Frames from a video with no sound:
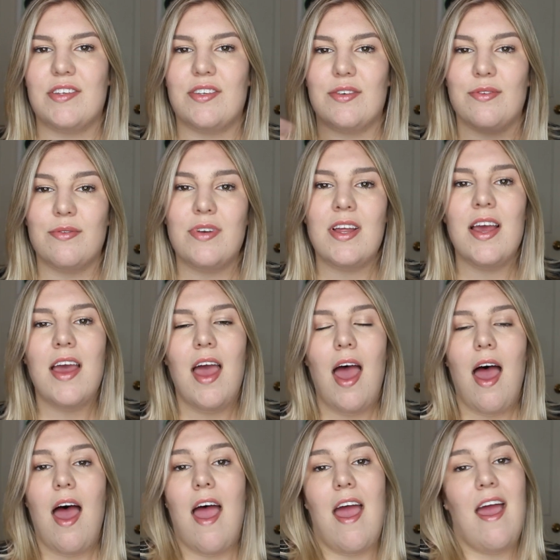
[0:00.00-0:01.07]
soon.
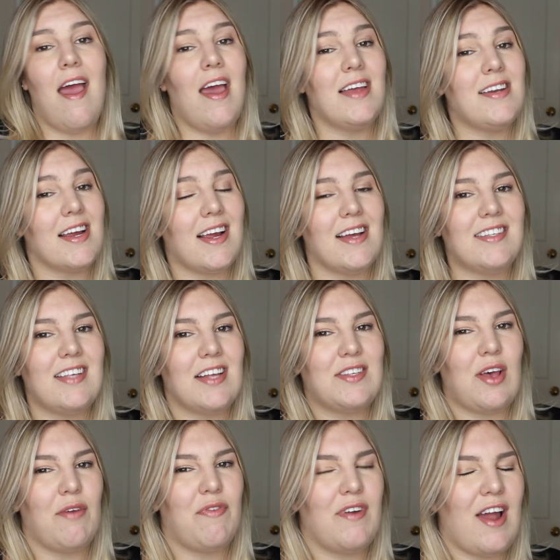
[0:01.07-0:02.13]
And I guess
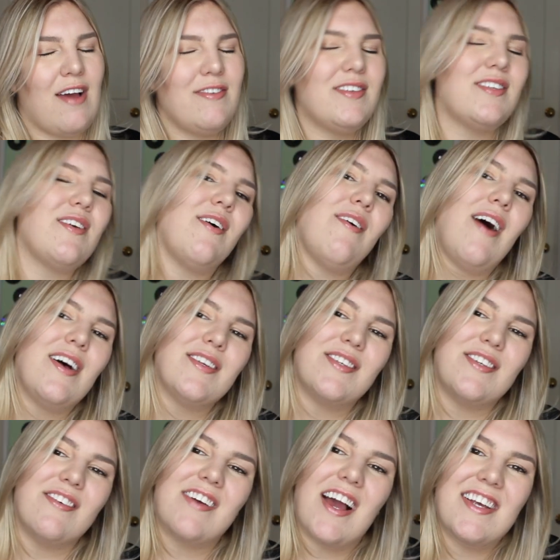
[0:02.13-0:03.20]
that's all for now, so I'll
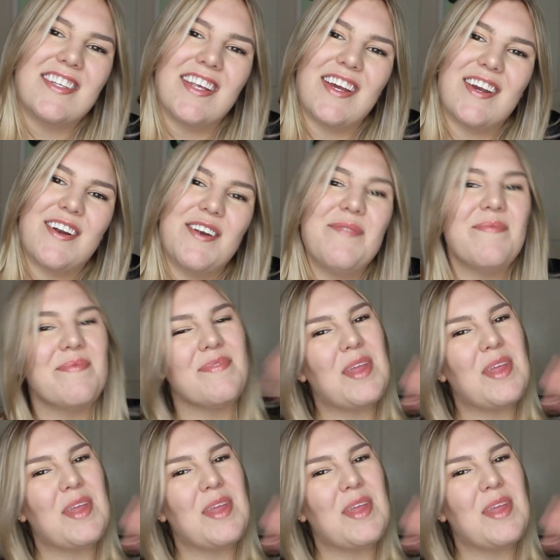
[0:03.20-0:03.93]
see you guys later.